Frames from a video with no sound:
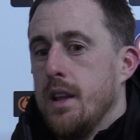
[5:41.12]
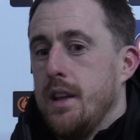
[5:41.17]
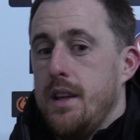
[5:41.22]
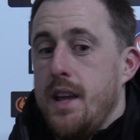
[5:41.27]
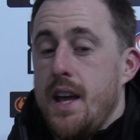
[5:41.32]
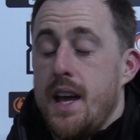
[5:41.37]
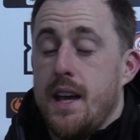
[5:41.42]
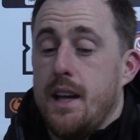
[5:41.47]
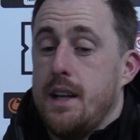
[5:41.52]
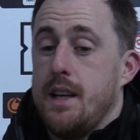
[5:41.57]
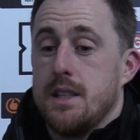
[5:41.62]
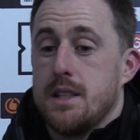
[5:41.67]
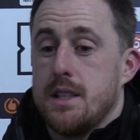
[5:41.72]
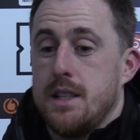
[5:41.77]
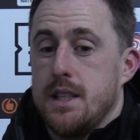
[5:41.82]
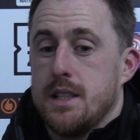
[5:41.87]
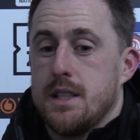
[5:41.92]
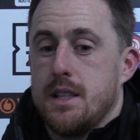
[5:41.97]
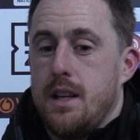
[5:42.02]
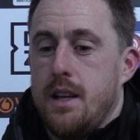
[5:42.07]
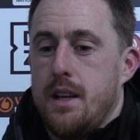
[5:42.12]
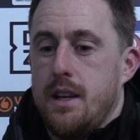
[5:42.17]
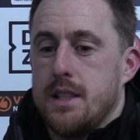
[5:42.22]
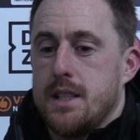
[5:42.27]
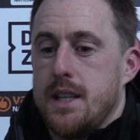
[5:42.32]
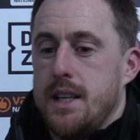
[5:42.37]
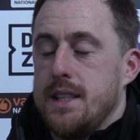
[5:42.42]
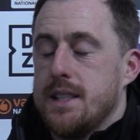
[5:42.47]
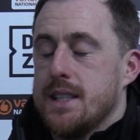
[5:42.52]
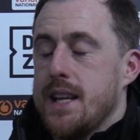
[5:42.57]
Yeah, listen, it's
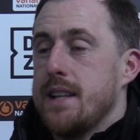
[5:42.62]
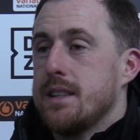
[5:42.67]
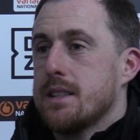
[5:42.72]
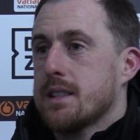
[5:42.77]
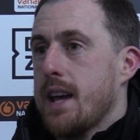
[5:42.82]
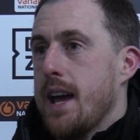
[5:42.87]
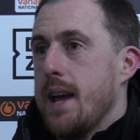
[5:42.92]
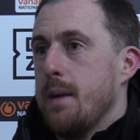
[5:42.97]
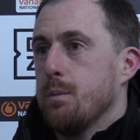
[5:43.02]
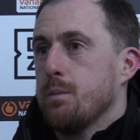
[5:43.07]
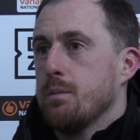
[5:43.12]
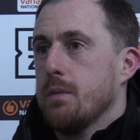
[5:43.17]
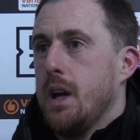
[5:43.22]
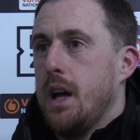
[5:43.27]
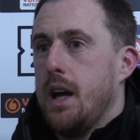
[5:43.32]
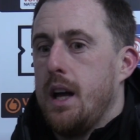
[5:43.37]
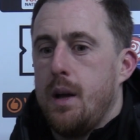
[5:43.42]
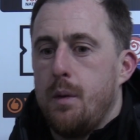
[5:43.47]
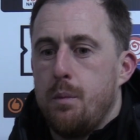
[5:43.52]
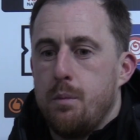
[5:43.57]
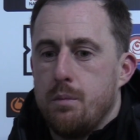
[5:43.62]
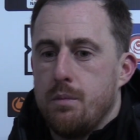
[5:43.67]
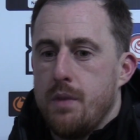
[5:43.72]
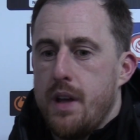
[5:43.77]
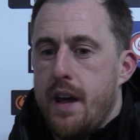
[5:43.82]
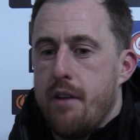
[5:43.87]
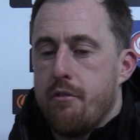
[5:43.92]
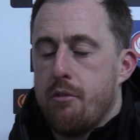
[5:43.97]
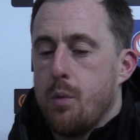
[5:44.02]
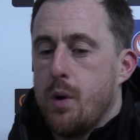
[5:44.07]
an intense game.
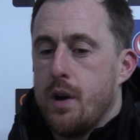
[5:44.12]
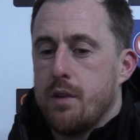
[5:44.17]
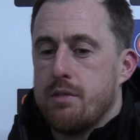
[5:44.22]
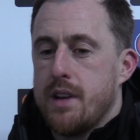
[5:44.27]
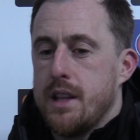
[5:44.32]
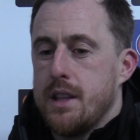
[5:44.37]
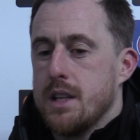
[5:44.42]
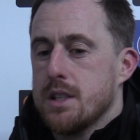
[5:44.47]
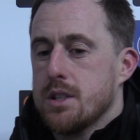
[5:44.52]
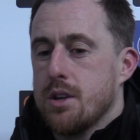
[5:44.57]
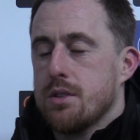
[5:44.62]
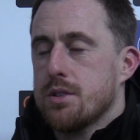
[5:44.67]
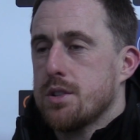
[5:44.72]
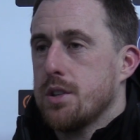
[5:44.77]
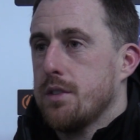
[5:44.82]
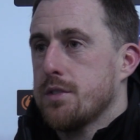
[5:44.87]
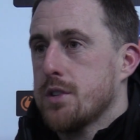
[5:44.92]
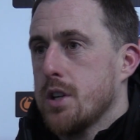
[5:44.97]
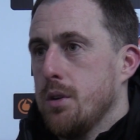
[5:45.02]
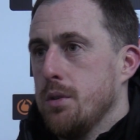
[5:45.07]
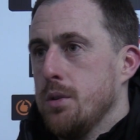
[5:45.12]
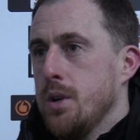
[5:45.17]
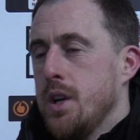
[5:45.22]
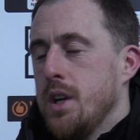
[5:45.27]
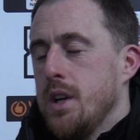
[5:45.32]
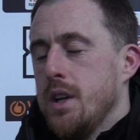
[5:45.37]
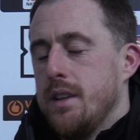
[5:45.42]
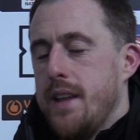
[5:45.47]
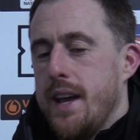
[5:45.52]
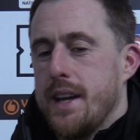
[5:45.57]
Everyone ran their socks off, so
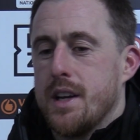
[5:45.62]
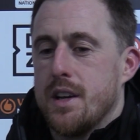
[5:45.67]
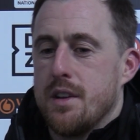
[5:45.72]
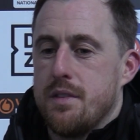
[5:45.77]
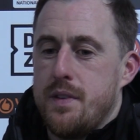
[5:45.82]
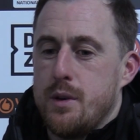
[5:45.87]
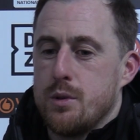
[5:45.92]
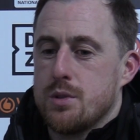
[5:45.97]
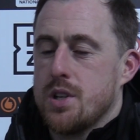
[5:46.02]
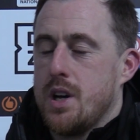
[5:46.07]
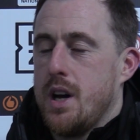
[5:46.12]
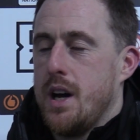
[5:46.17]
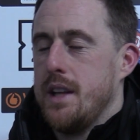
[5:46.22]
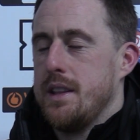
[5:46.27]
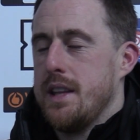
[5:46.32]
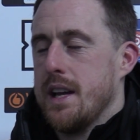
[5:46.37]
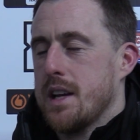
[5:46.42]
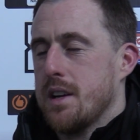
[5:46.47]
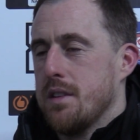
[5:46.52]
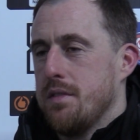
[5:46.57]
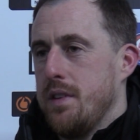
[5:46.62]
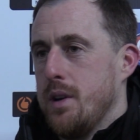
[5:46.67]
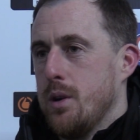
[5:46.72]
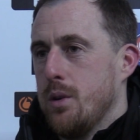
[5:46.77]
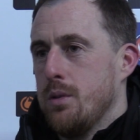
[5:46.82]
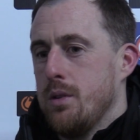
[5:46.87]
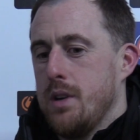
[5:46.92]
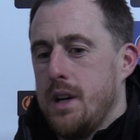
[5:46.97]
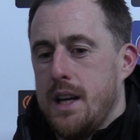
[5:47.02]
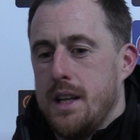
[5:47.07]
they're going to feel tired, they're going to
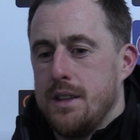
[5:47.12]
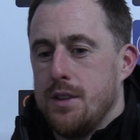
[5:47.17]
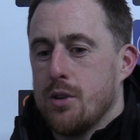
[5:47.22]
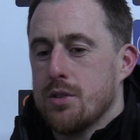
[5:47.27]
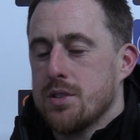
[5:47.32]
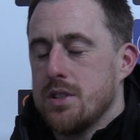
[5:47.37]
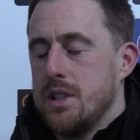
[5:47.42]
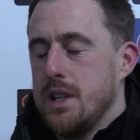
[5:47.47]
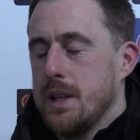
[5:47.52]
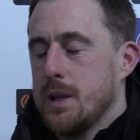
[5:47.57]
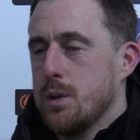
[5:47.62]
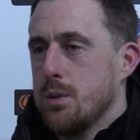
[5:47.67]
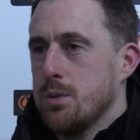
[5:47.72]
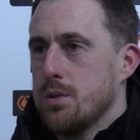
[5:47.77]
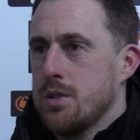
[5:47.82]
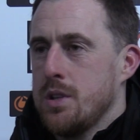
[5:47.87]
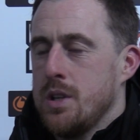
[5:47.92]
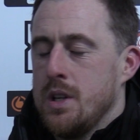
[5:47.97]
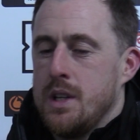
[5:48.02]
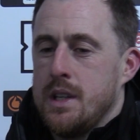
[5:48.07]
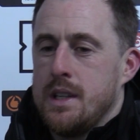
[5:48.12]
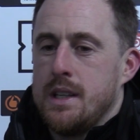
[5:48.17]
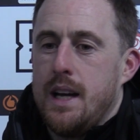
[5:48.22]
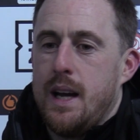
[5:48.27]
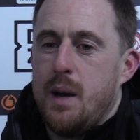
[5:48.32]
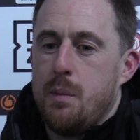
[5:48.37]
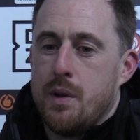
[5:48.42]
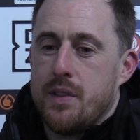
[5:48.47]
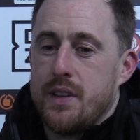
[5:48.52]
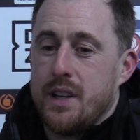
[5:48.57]
feel knocks and niggles.
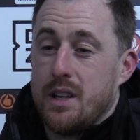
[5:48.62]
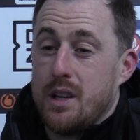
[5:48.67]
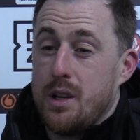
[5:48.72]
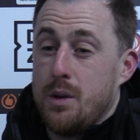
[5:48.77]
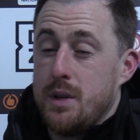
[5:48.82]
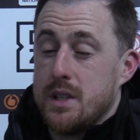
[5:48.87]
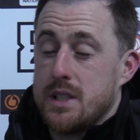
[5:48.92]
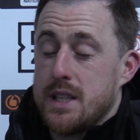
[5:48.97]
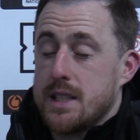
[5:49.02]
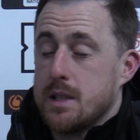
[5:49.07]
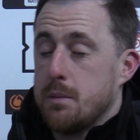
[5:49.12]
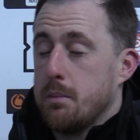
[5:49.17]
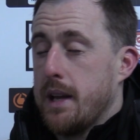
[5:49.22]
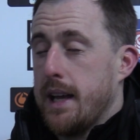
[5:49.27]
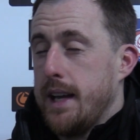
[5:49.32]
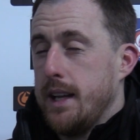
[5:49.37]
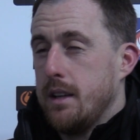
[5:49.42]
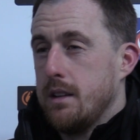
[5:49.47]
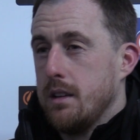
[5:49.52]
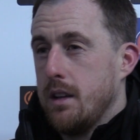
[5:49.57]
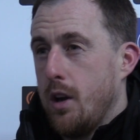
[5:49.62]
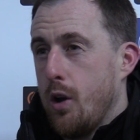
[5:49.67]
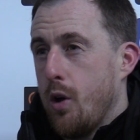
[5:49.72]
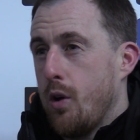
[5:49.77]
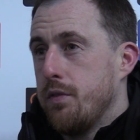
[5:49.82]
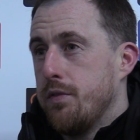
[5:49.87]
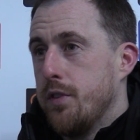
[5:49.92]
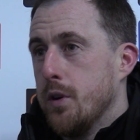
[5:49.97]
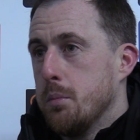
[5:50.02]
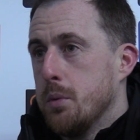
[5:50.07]
I think Lewis hasn't played a lot
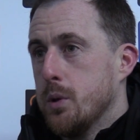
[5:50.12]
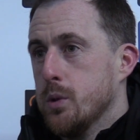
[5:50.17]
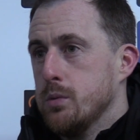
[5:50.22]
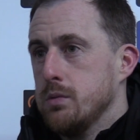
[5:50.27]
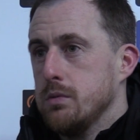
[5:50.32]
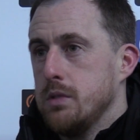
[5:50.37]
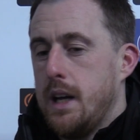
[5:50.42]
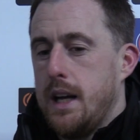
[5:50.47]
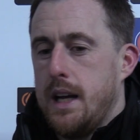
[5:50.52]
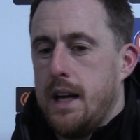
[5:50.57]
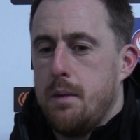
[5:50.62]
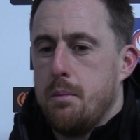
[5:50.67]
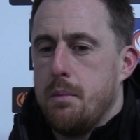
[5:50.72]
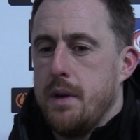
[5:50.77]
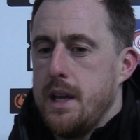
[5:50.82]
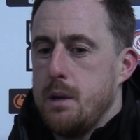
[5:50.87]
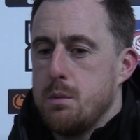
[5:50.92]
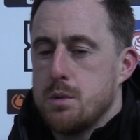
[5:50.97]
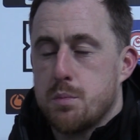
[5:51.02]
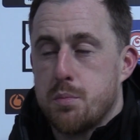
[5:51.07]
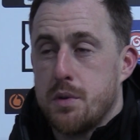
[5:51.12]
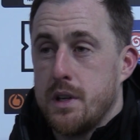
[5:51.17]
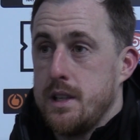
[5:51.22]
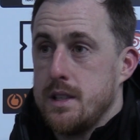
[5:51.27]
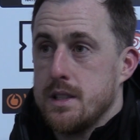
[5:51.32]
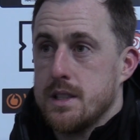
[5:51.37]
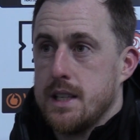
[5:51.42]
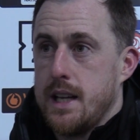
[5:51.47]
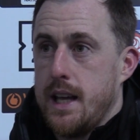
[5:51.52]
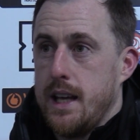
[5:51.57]
of football, but he was
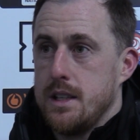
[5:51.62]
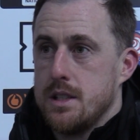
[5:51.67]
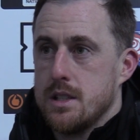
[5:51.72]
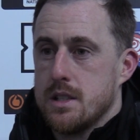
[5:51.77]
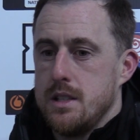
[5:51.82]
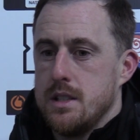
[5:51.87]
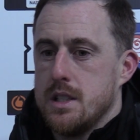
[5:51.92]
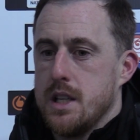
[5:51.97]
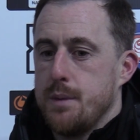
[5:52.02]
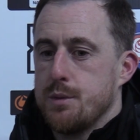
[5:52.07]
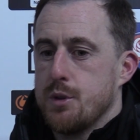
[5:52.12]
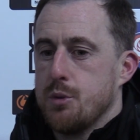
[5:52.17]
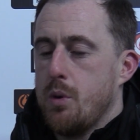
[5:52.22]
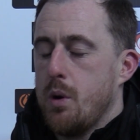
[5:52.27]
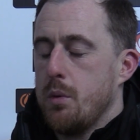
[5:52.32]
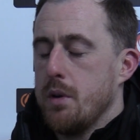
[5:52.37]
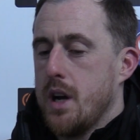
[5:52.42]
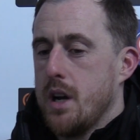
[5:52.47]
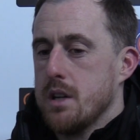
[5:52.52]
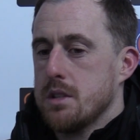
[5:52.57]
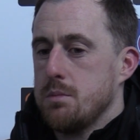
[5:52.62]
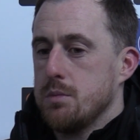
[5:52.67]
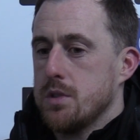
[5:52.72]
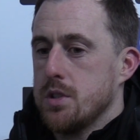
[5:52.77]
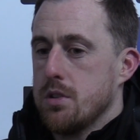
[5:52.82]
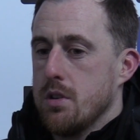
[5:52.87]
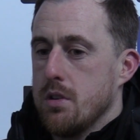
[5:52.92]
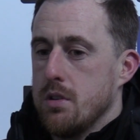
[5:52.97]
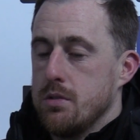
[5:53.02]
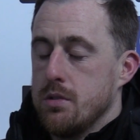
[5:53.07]
brilliant today, just in terms of what we asked him
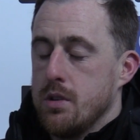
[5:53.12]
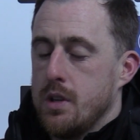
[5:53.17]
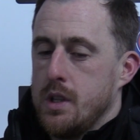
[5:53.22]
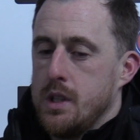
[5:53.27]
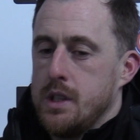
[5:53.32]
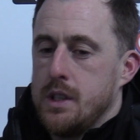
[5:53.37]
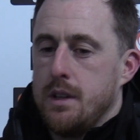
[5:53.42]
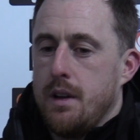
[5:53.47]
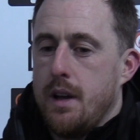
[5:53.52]
to do.